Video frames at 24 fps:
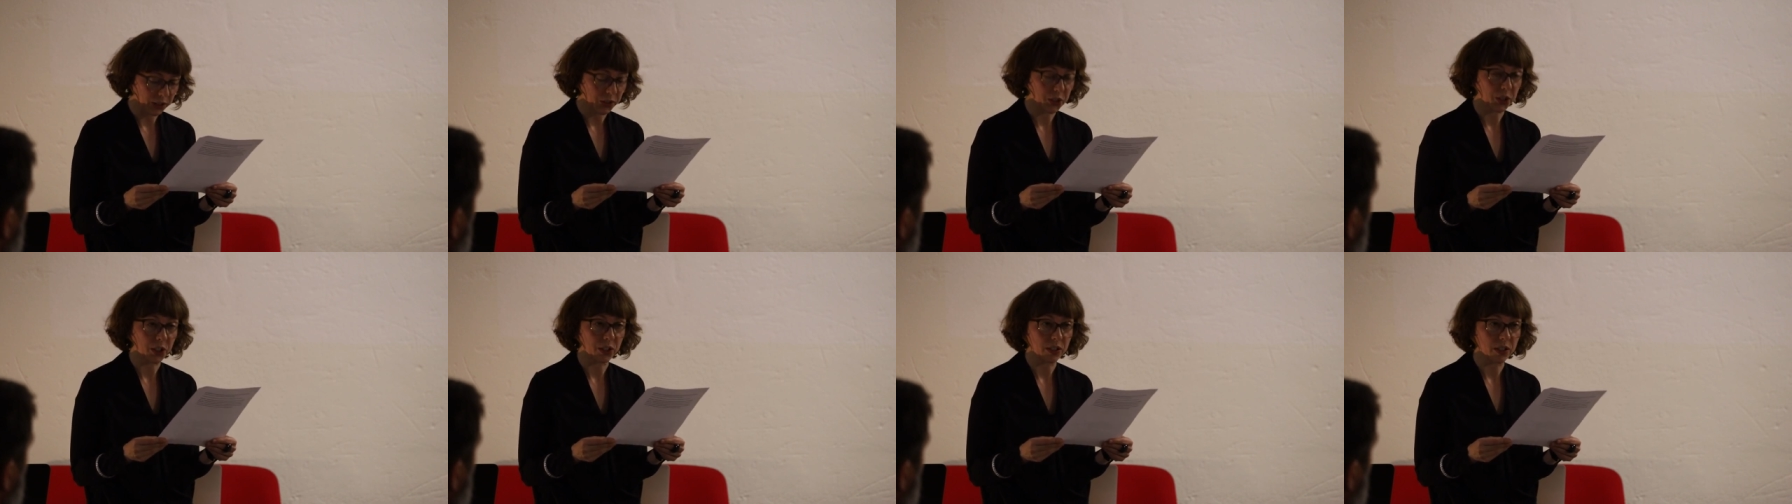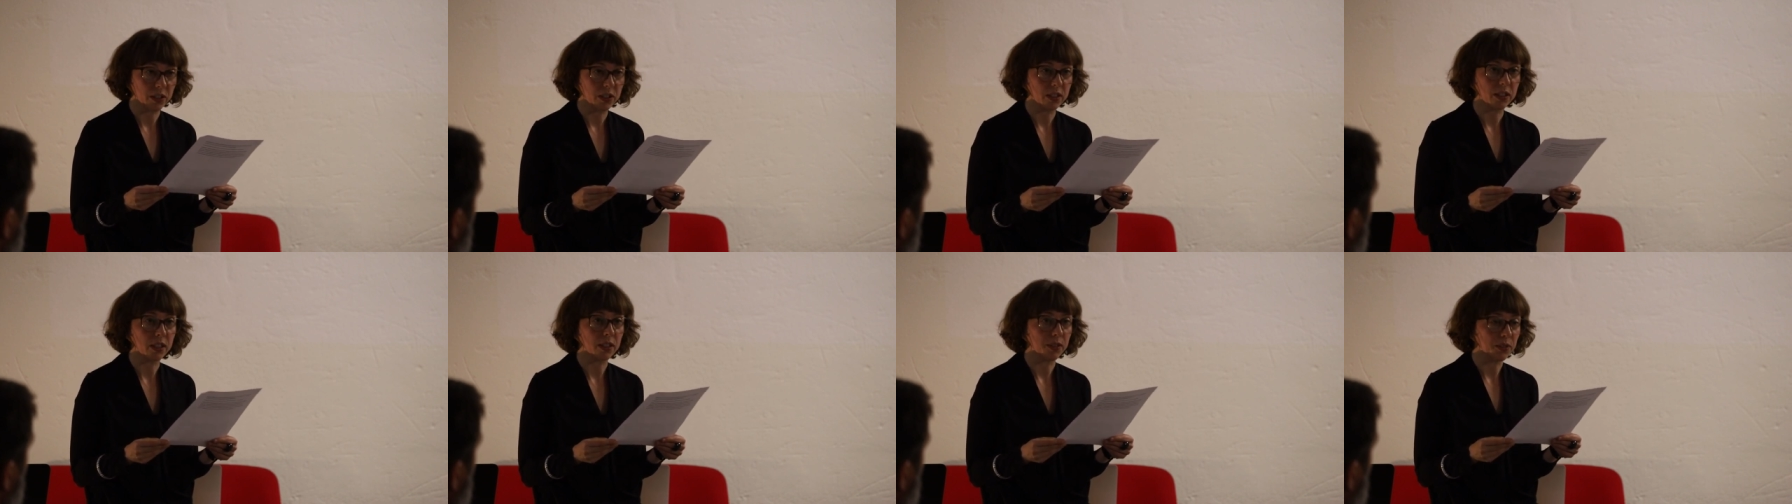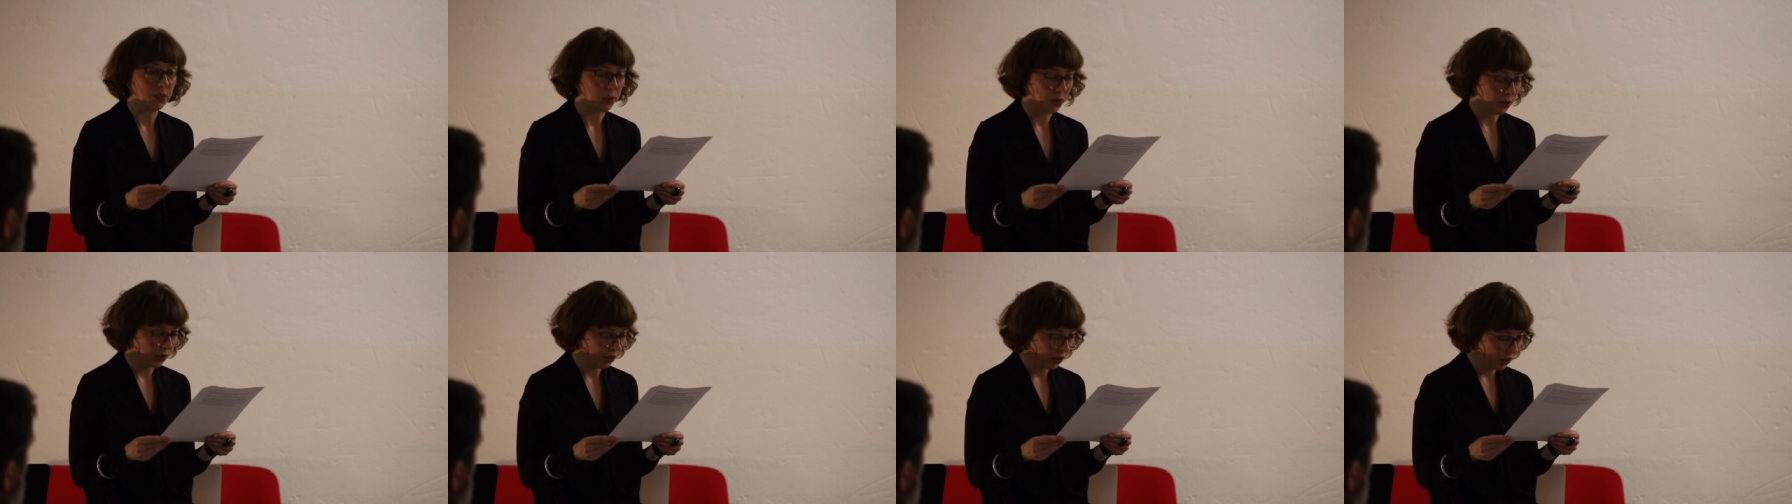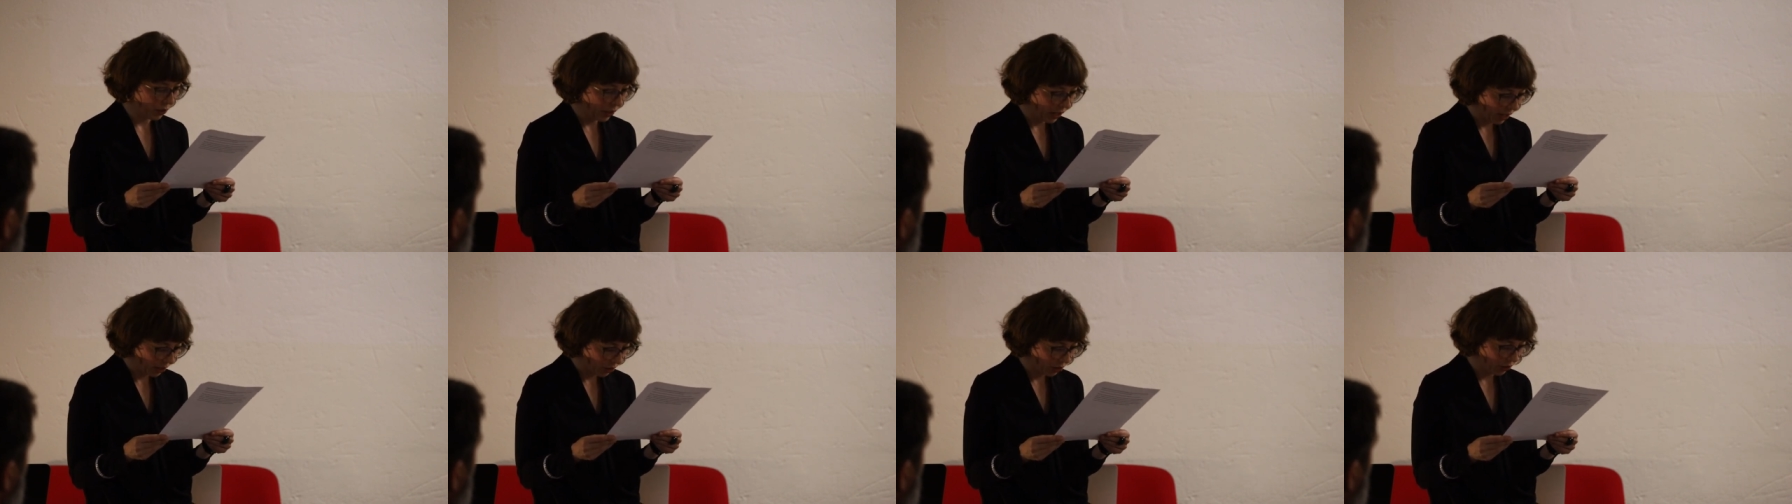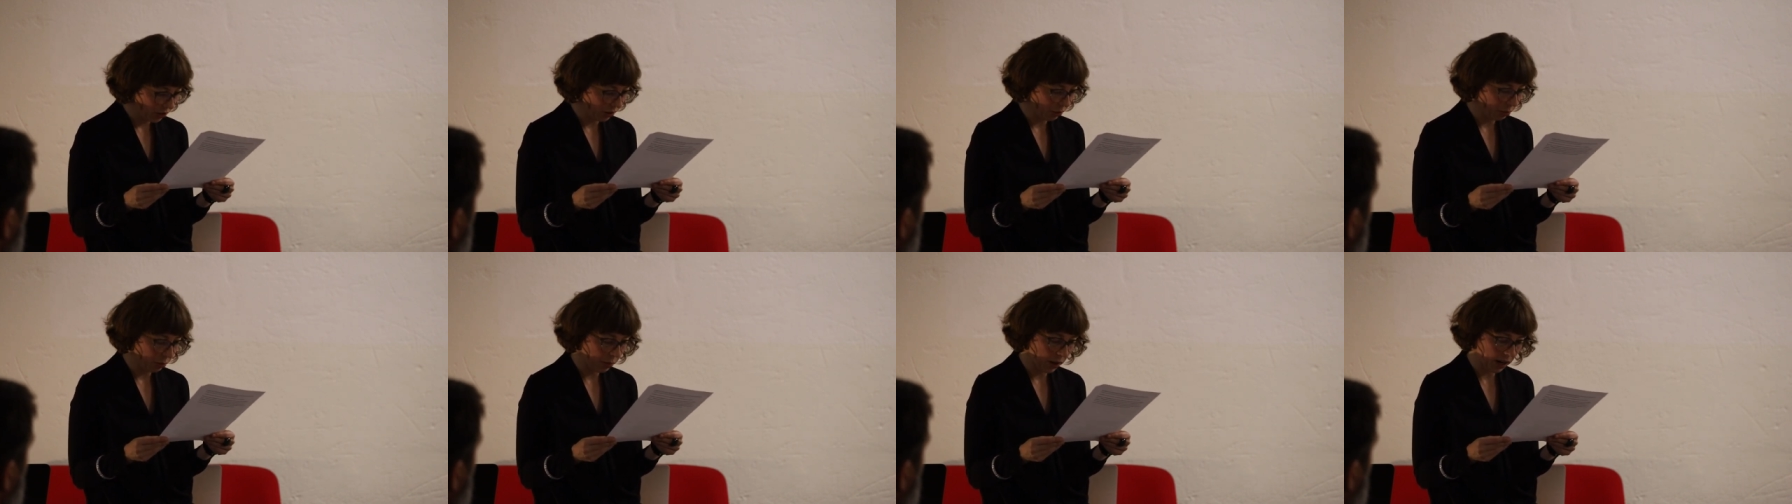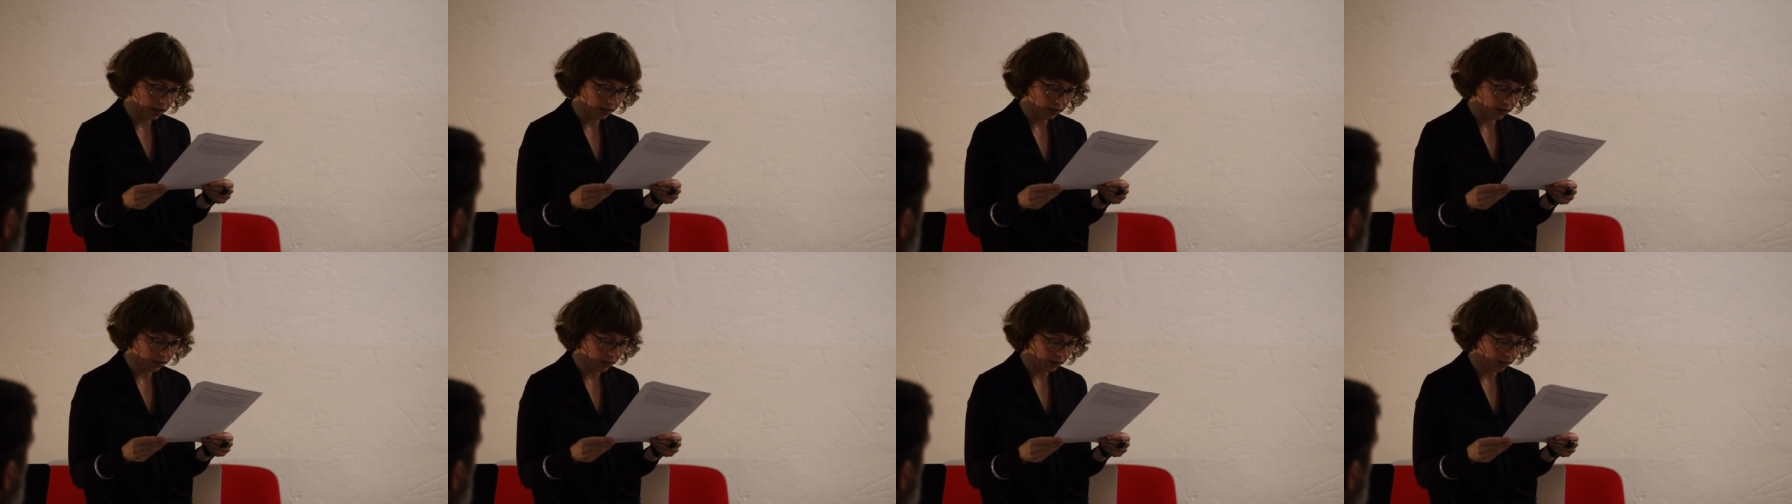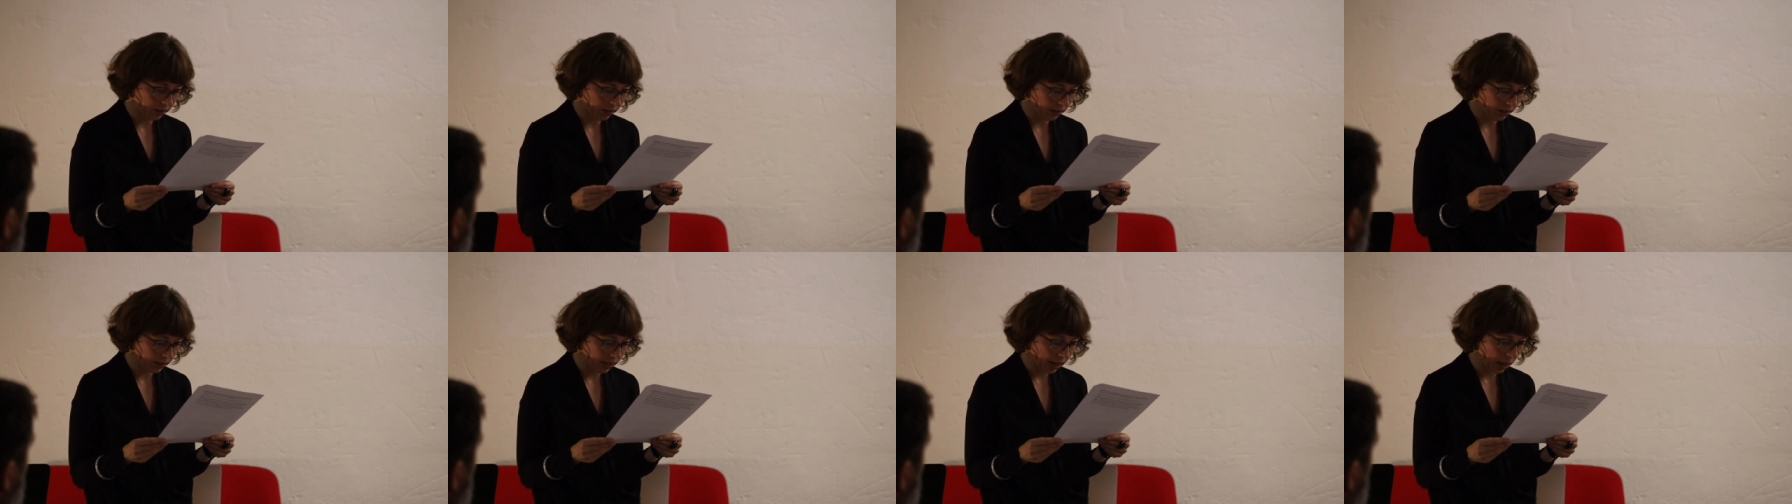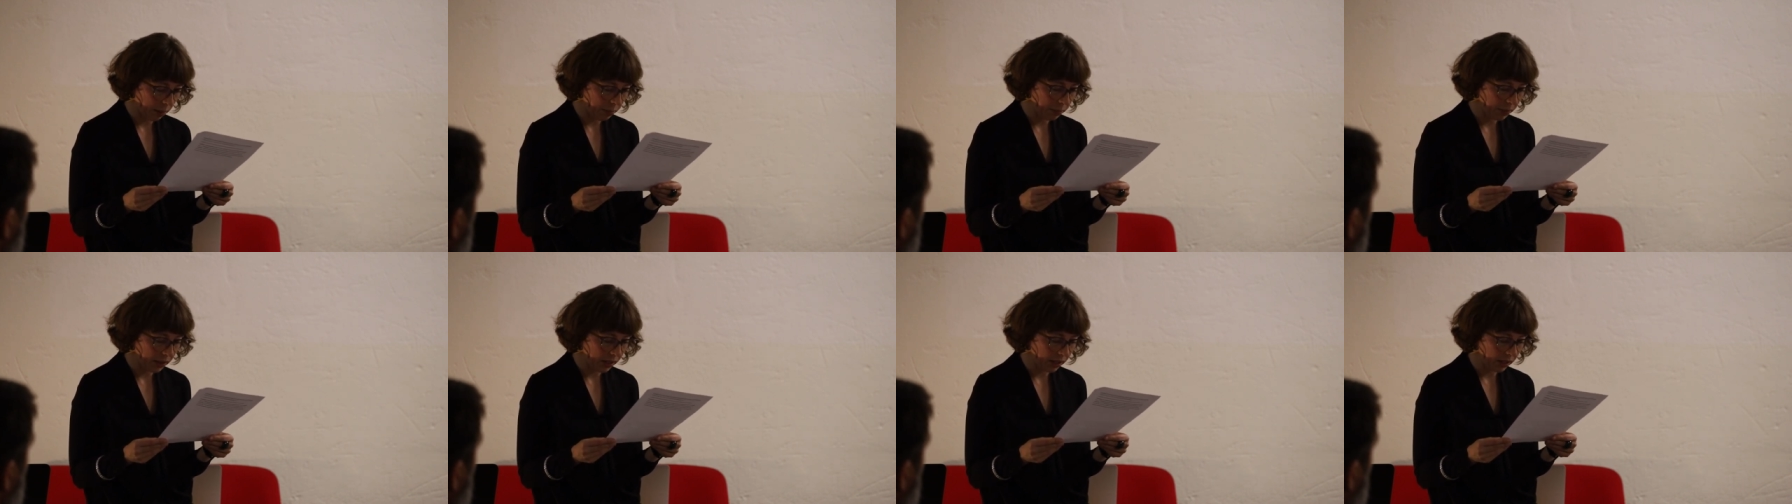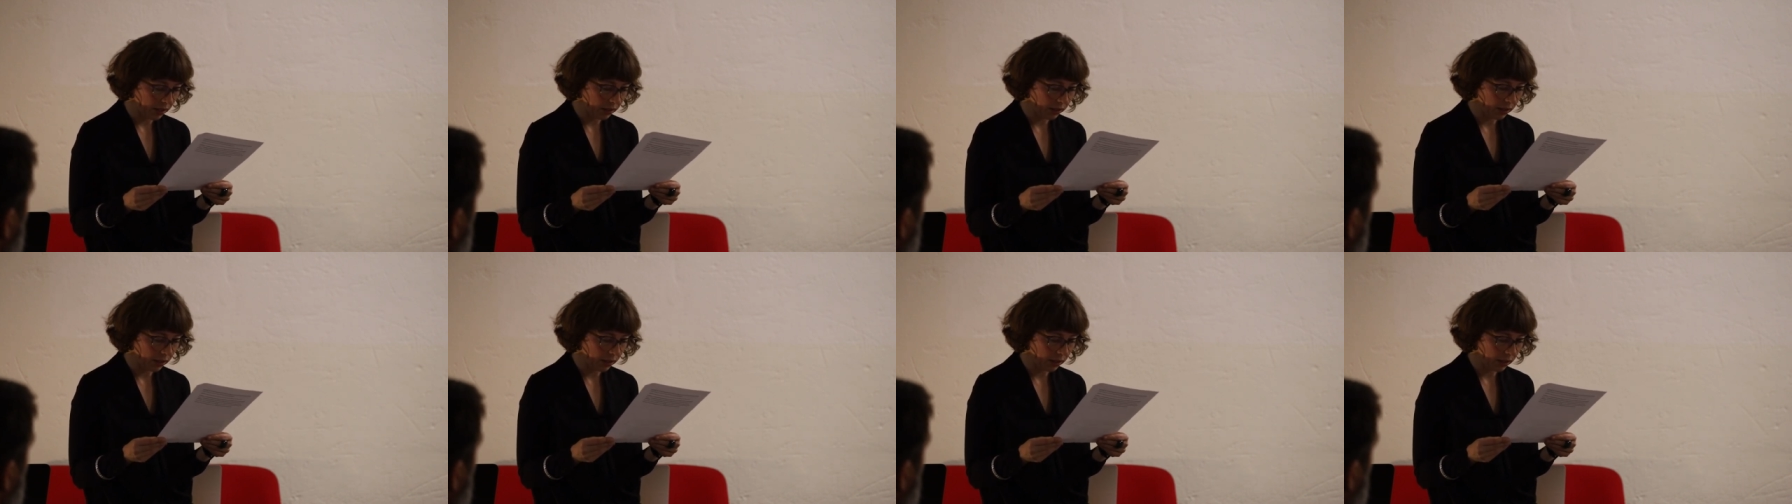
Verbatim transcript: alternative to educational practices happening